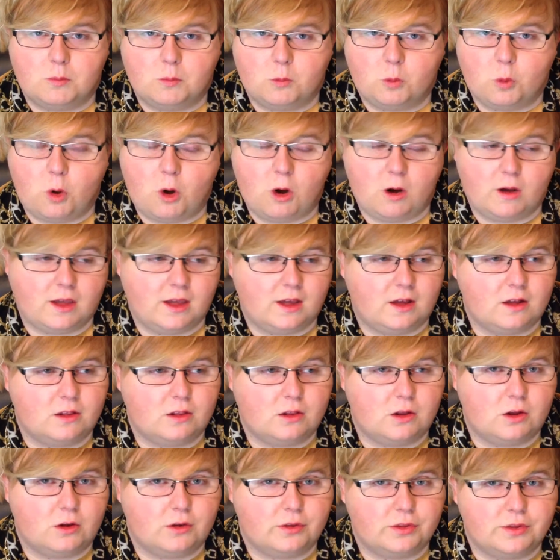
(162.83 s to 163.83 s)
walking
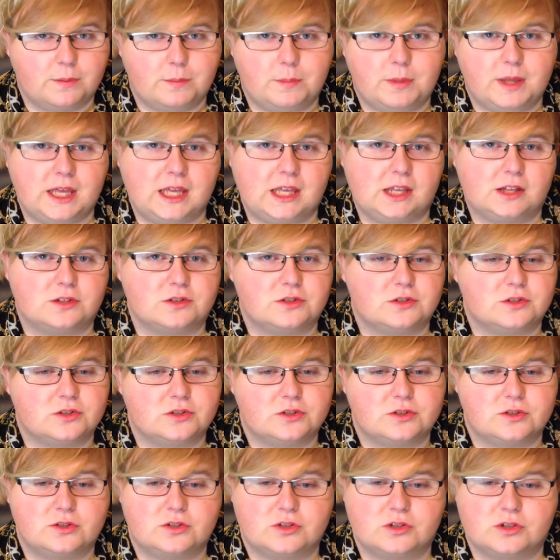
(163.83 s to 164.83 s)
along the
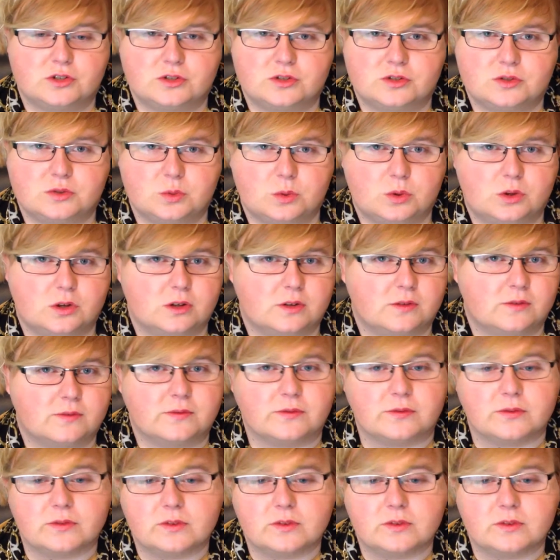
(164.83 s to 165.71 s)
beach, just sort of,